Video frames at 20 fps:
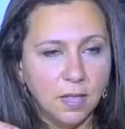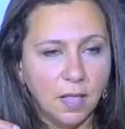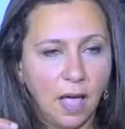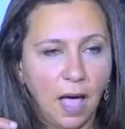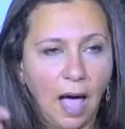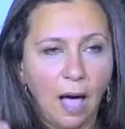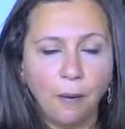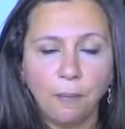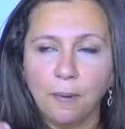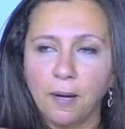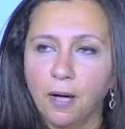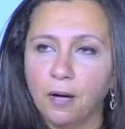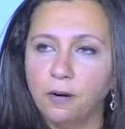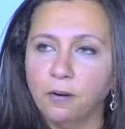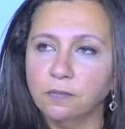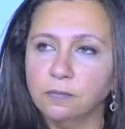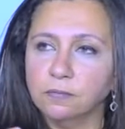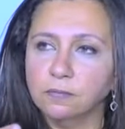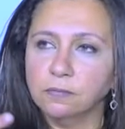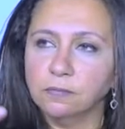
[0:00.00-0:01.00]
How
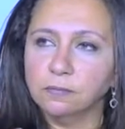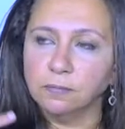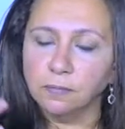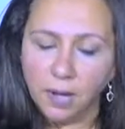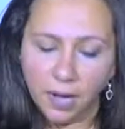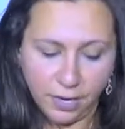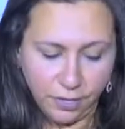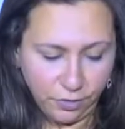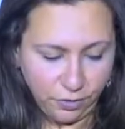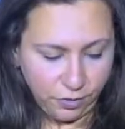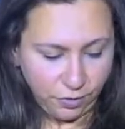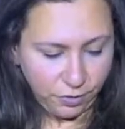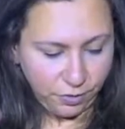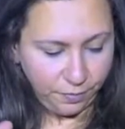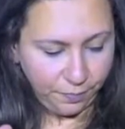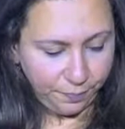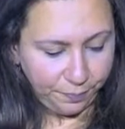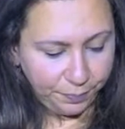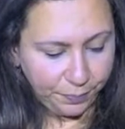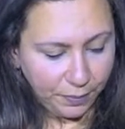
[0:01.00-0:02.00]
about minors?
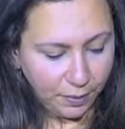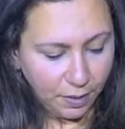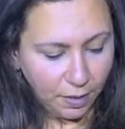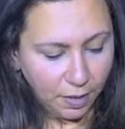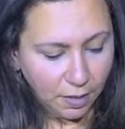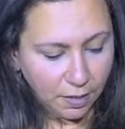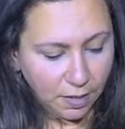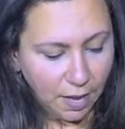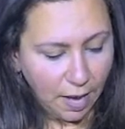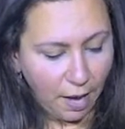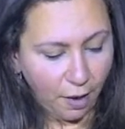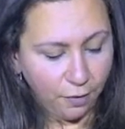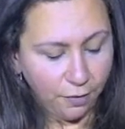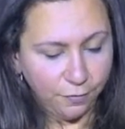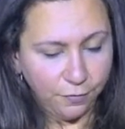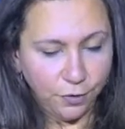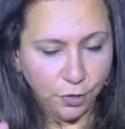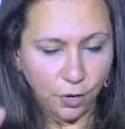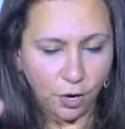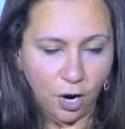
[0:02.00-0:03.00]
Now,
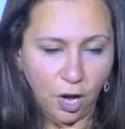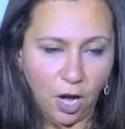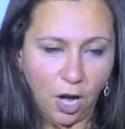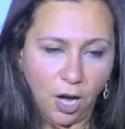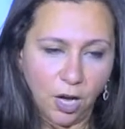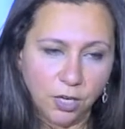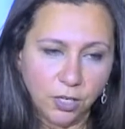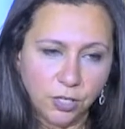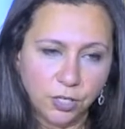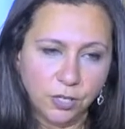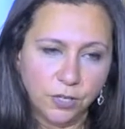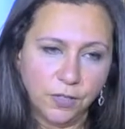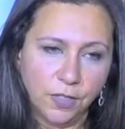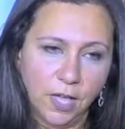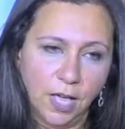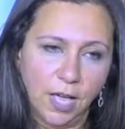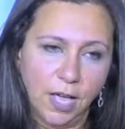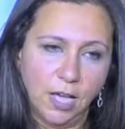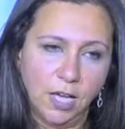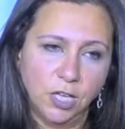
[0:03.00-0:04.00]
if you're under
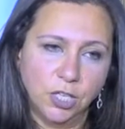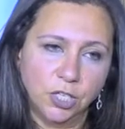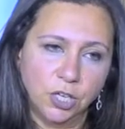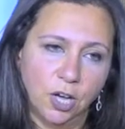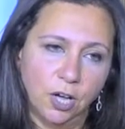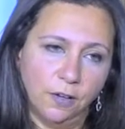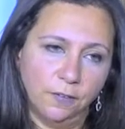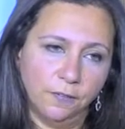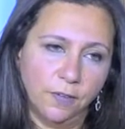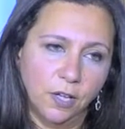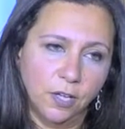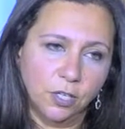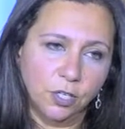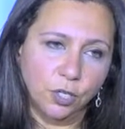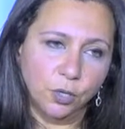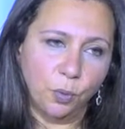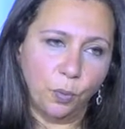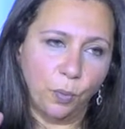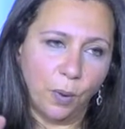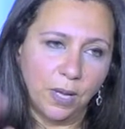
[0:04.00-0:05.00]
the age of
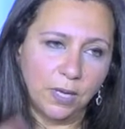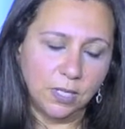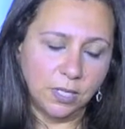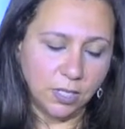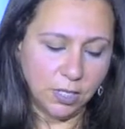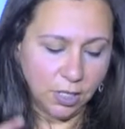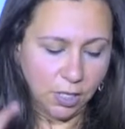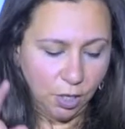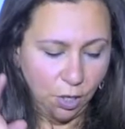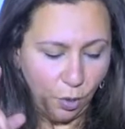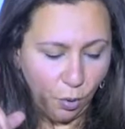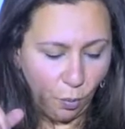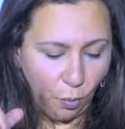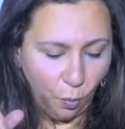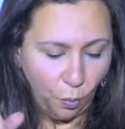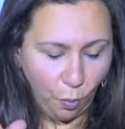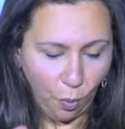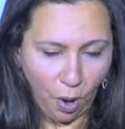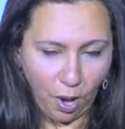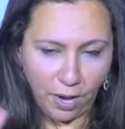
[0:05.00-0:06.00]

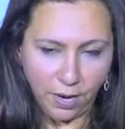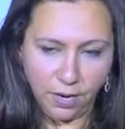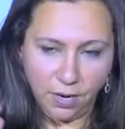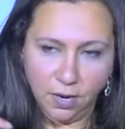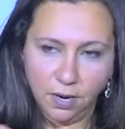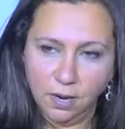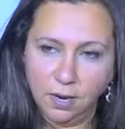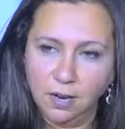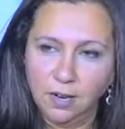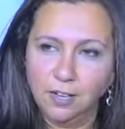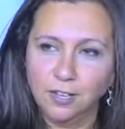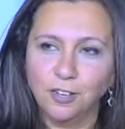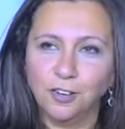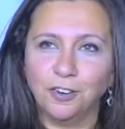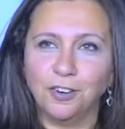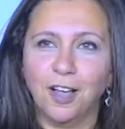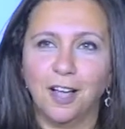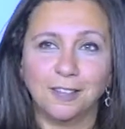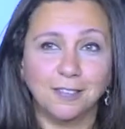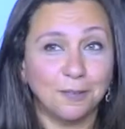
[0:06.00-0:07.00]
21, you're
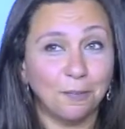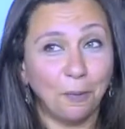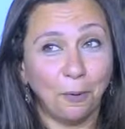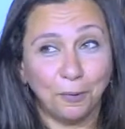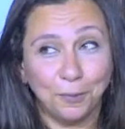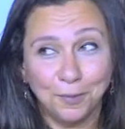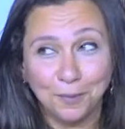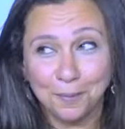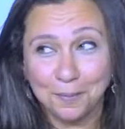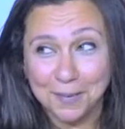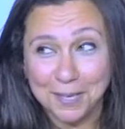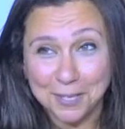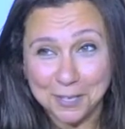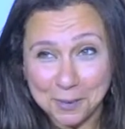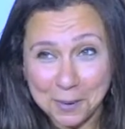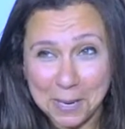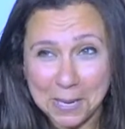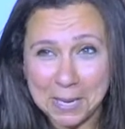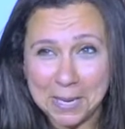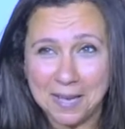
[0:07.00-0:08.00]
not supposed to be
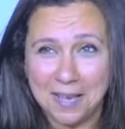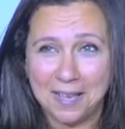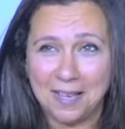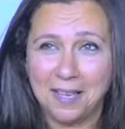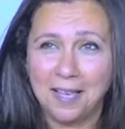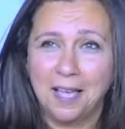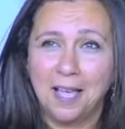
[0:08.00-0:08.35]
drinking.